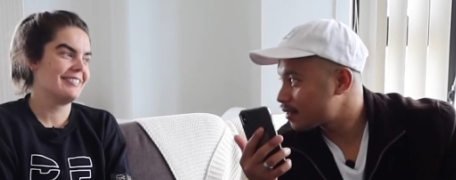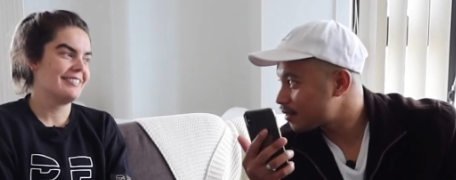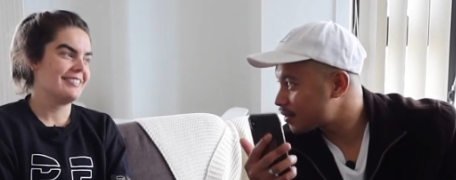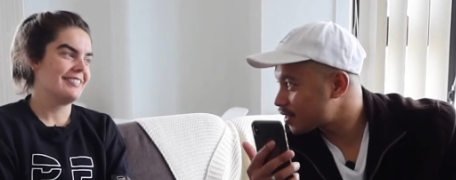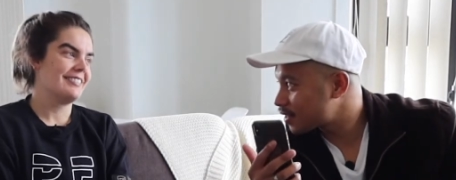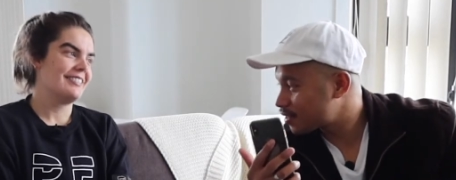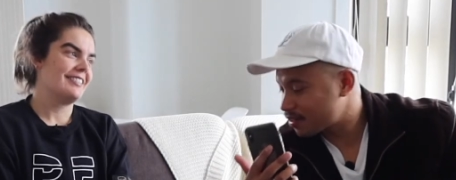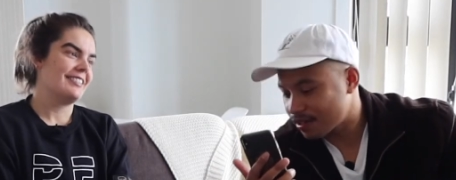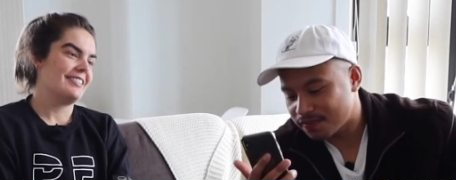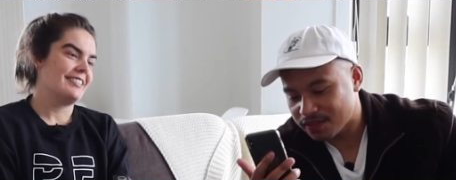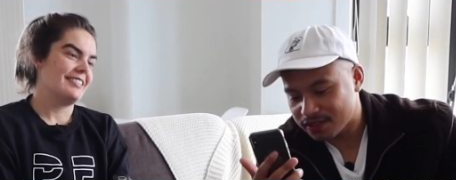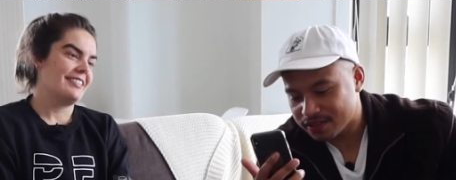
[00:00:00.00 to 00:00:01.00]
Speaker 1: You want to go
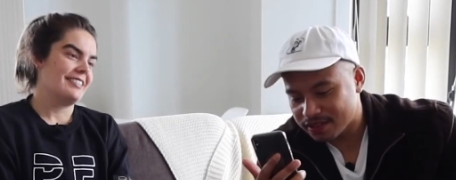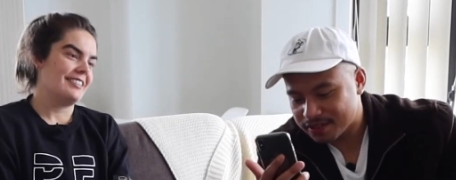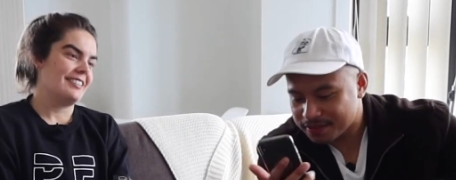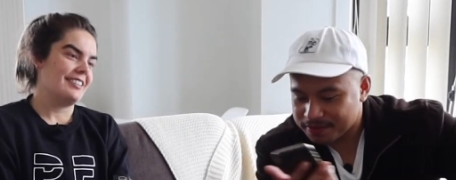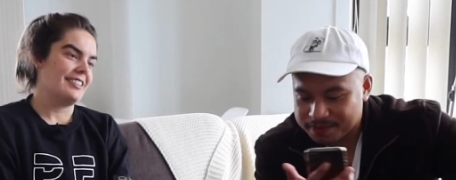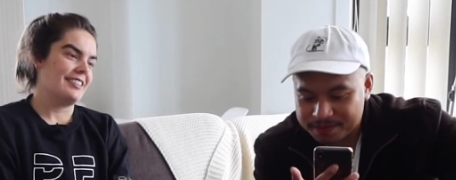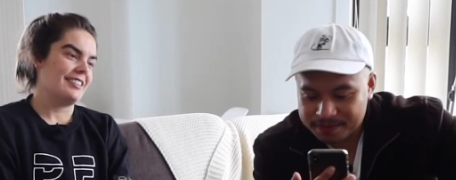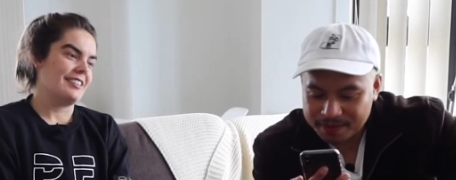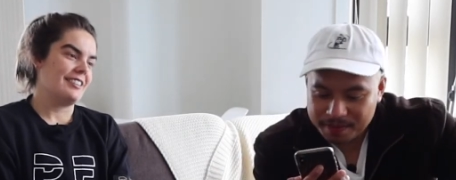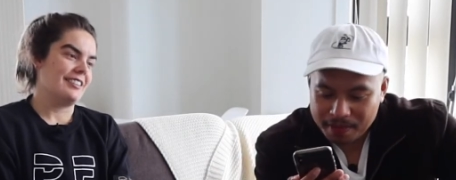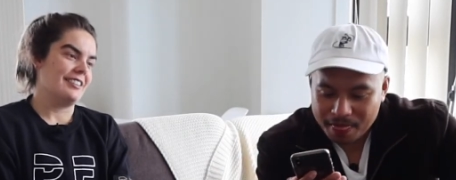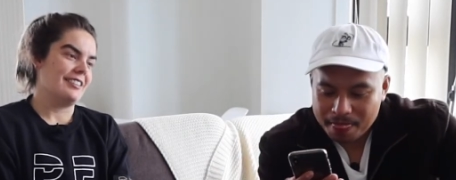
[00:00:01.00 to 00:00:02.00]
first?
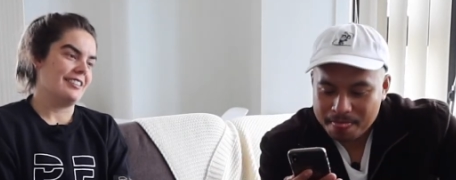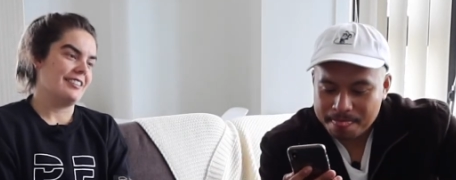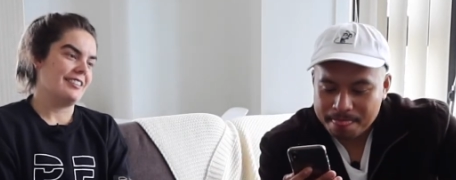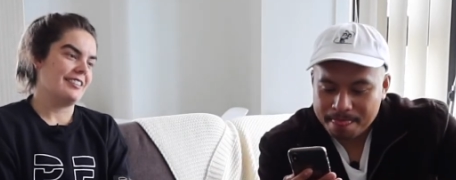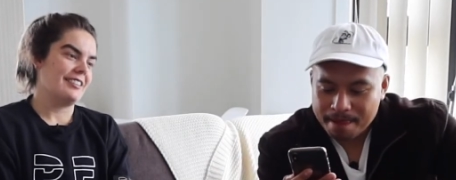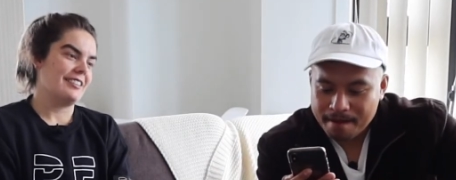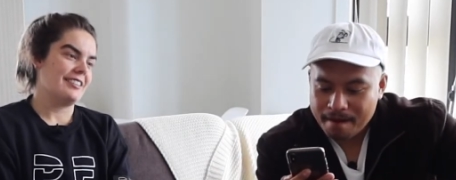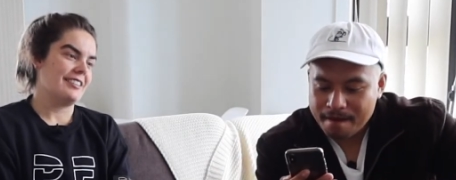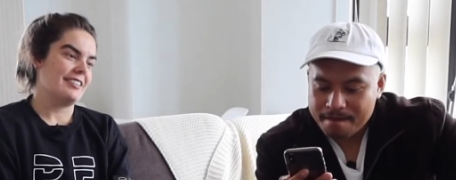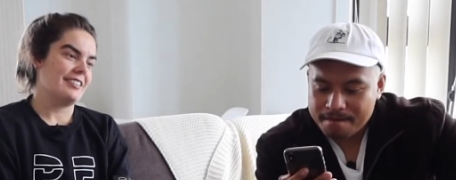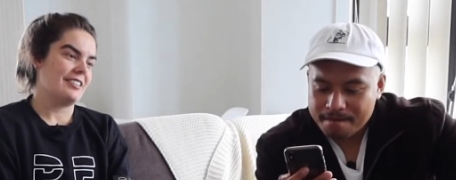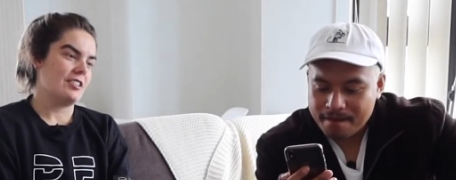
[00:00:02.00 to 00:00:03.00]
Uh,
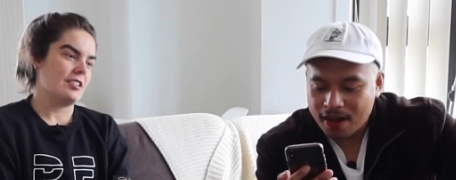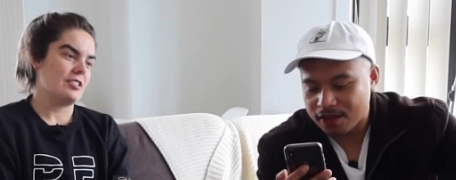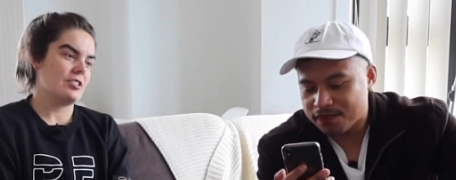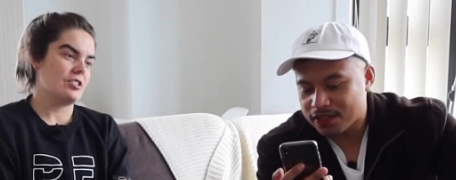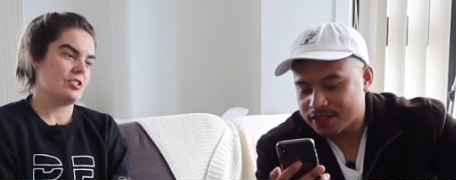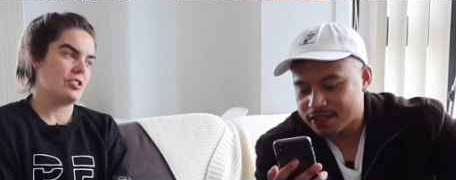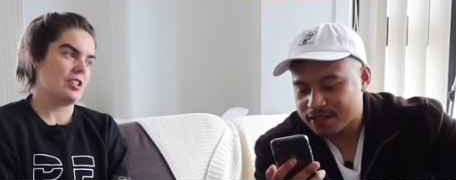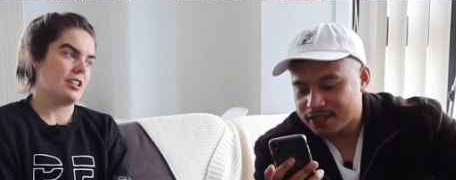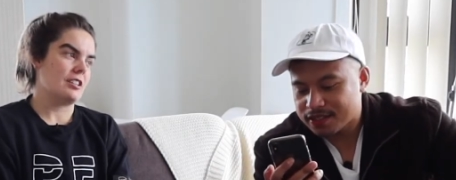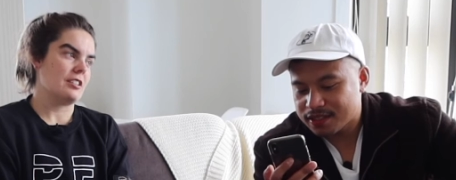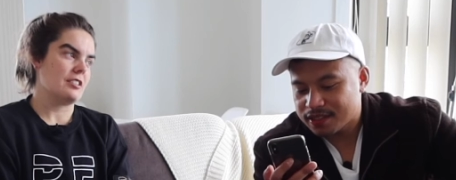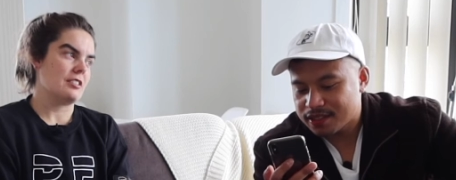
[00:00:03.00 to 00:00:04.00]
I'll go first.
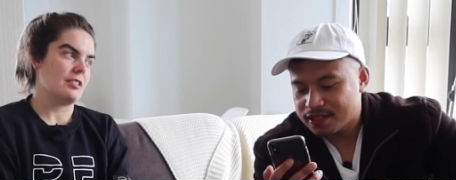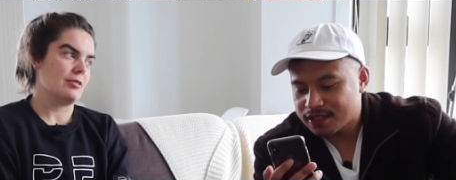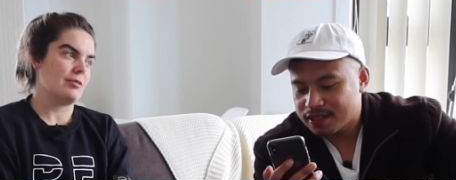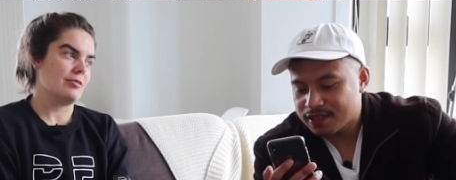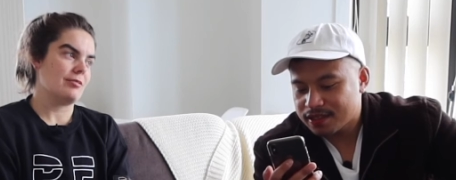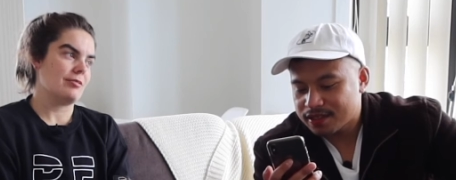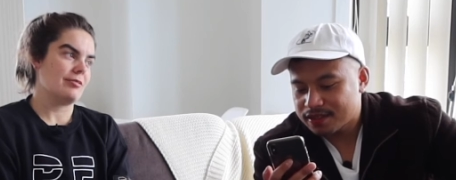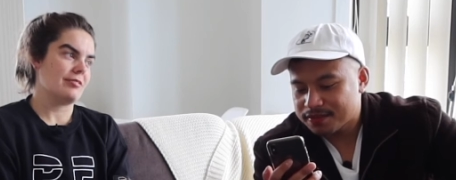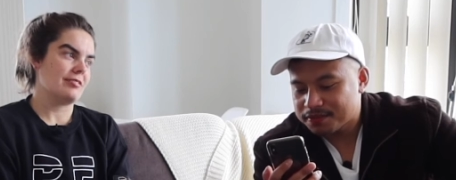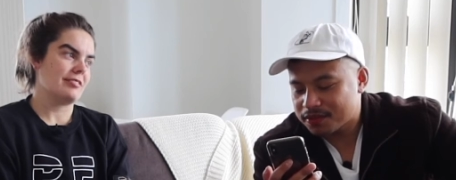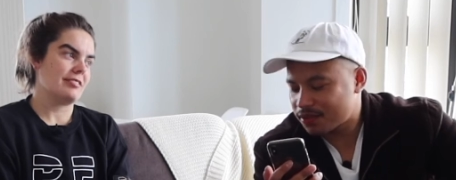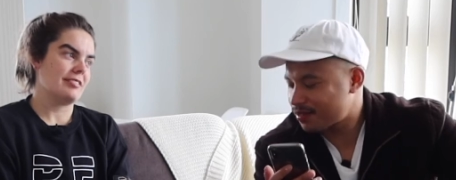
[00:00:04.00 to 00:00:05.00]
Speaker 2: Check yourself.
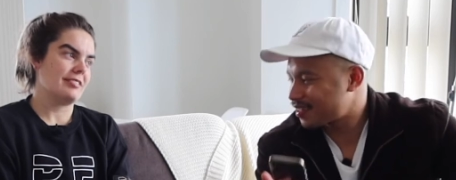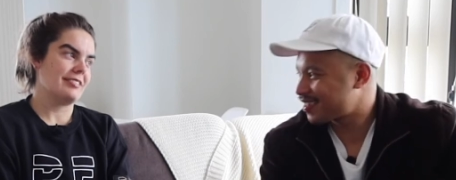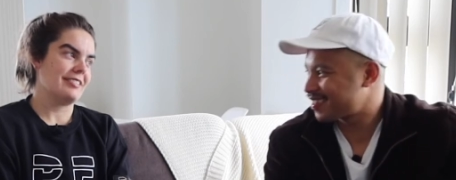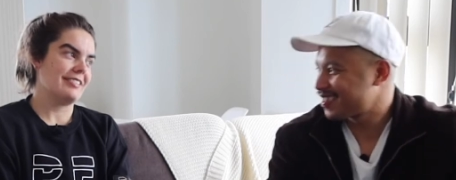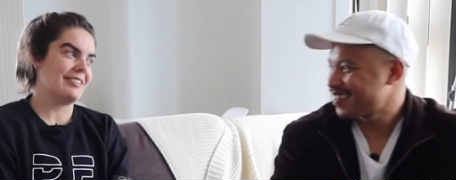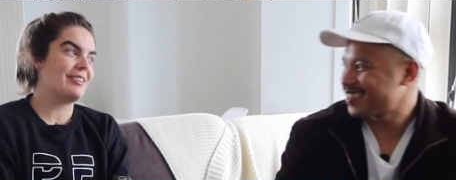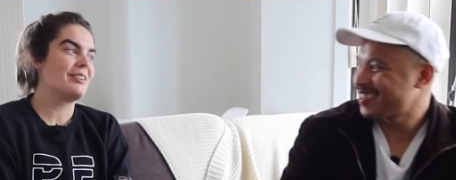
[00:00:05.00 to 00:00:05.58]
Speaker 1: in